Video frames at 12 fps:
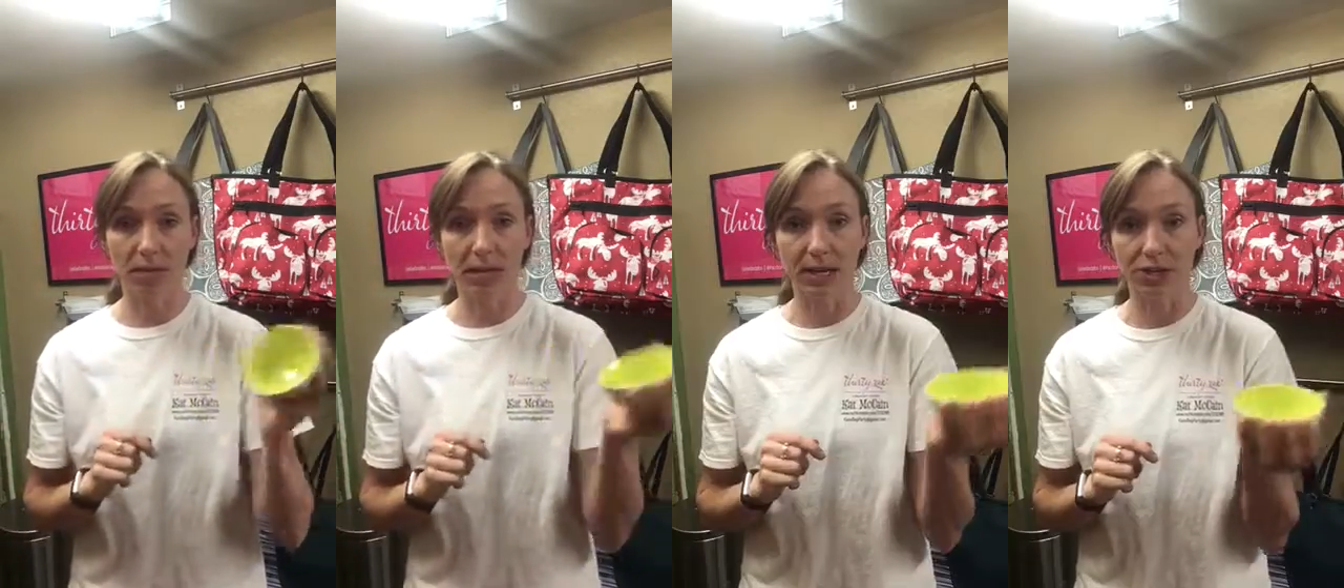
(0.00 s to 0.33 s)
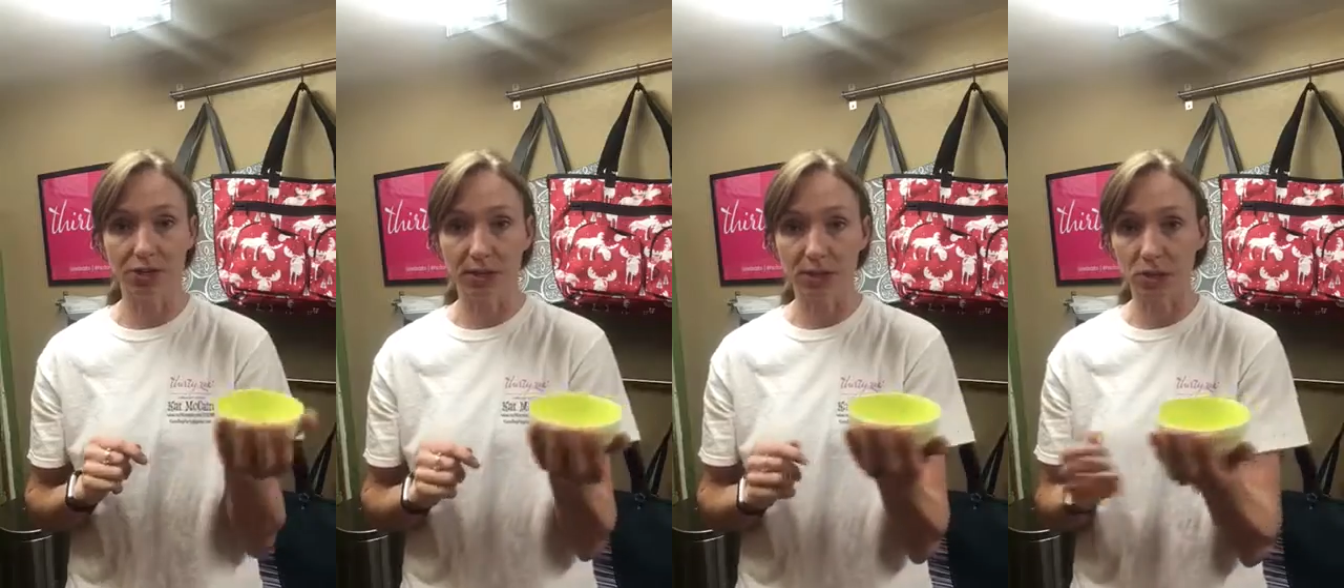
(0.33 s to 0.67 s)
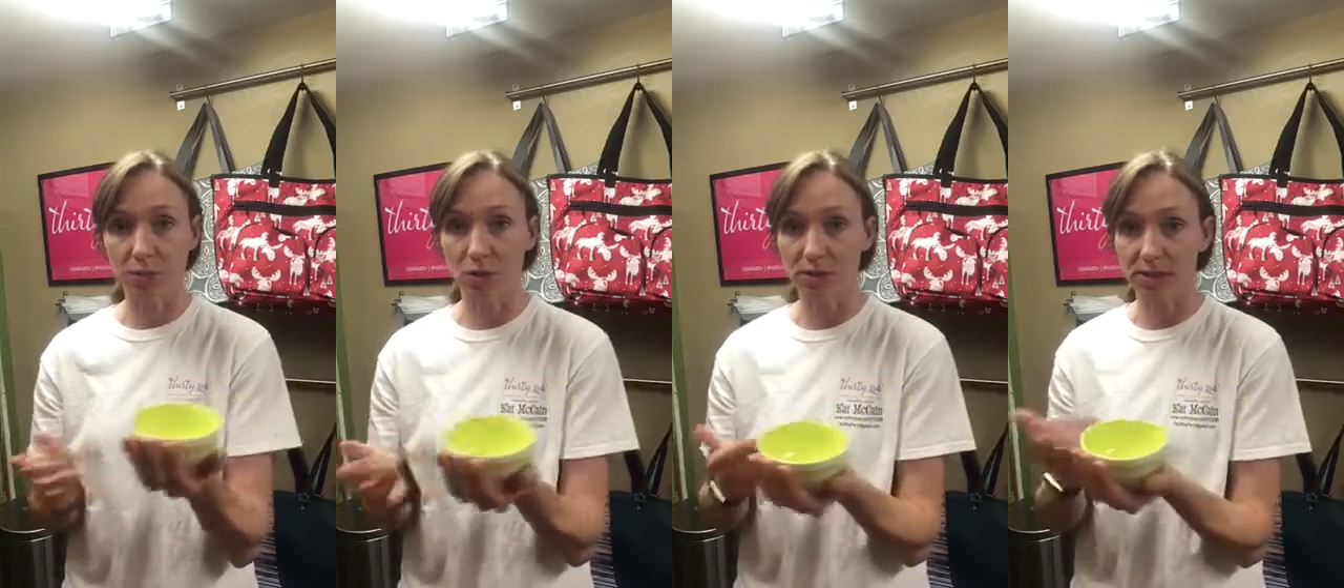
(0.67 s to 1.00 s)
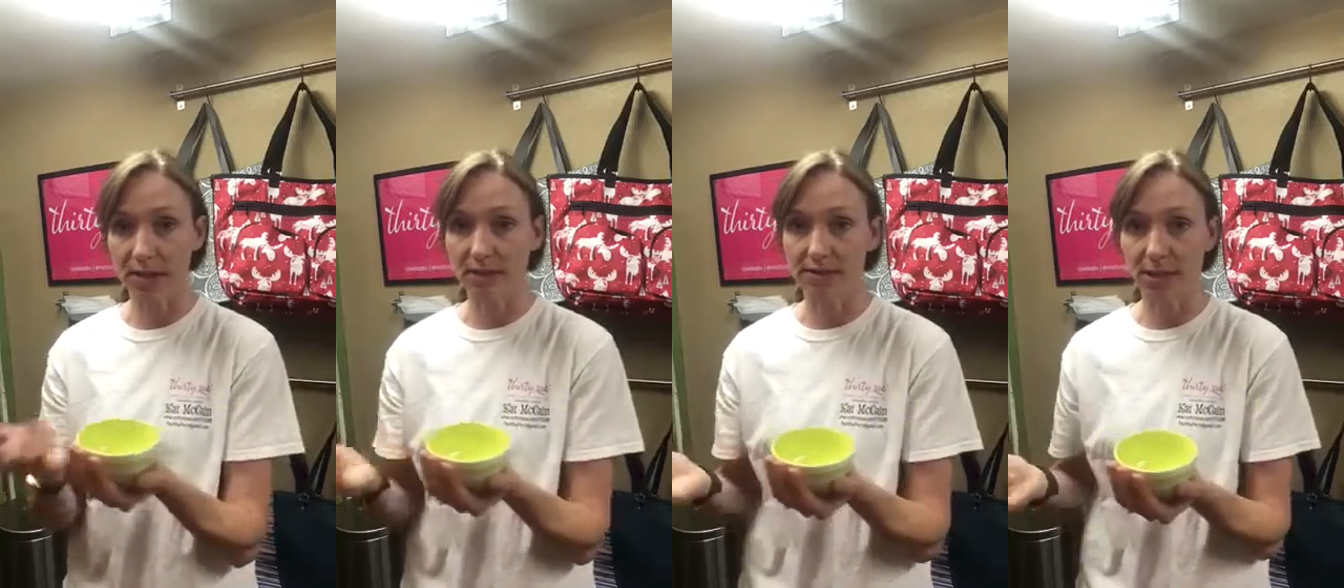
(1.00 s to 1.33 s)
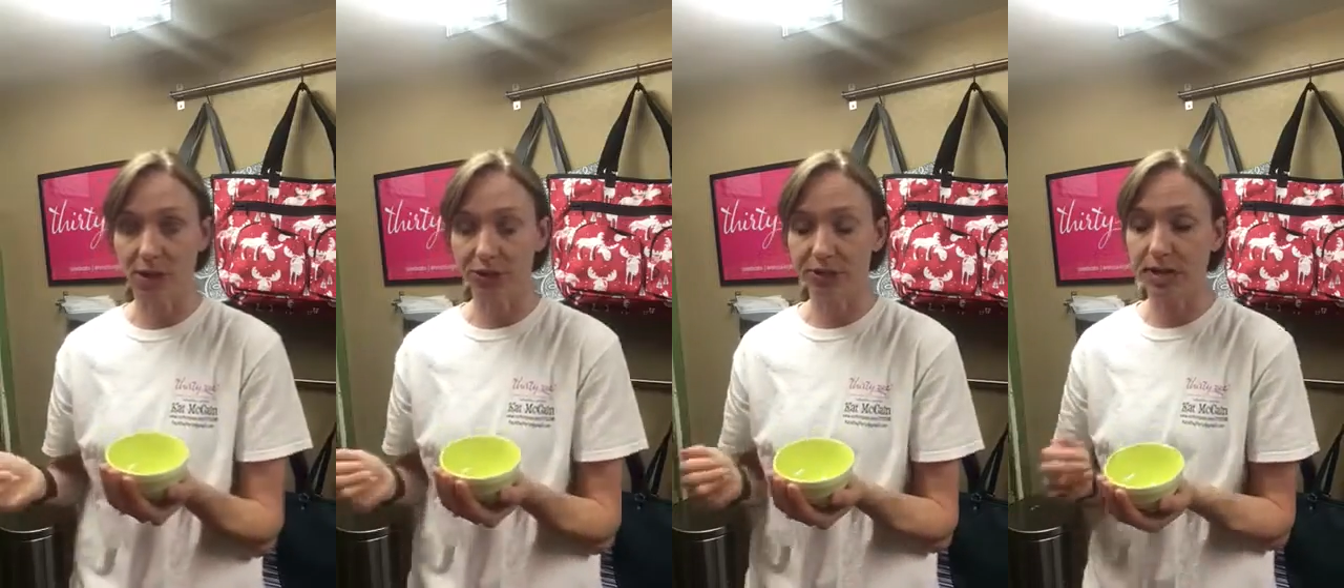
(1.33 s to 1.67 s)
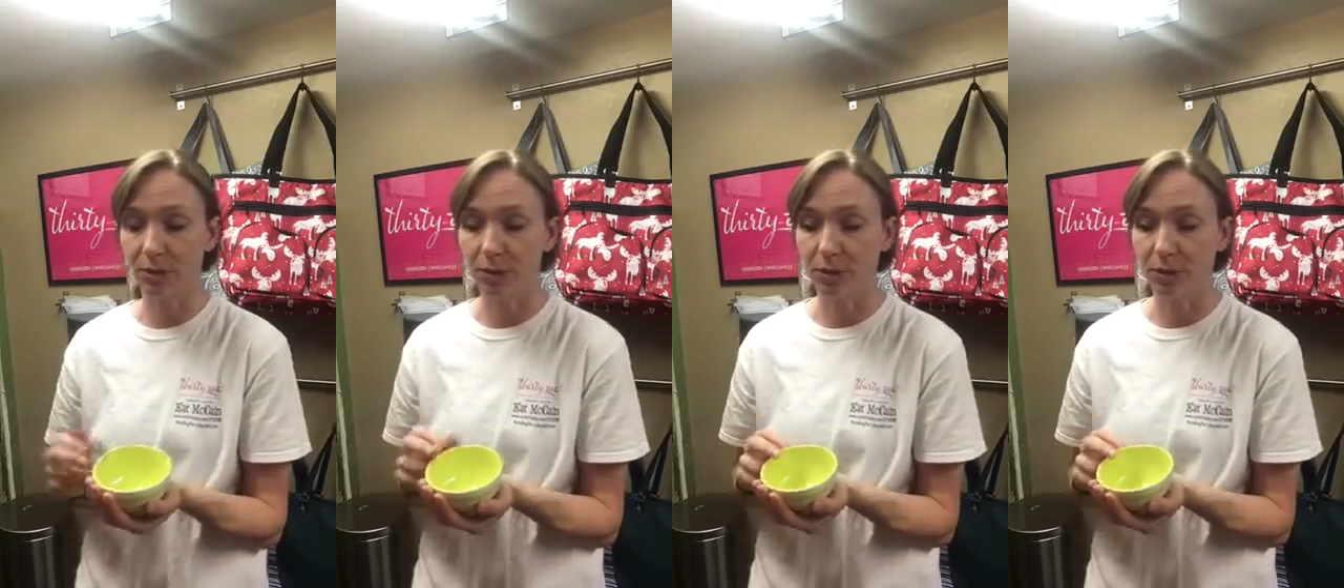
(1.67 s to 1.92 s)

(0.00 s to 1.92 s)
in each of these little bowls and have it set on your table.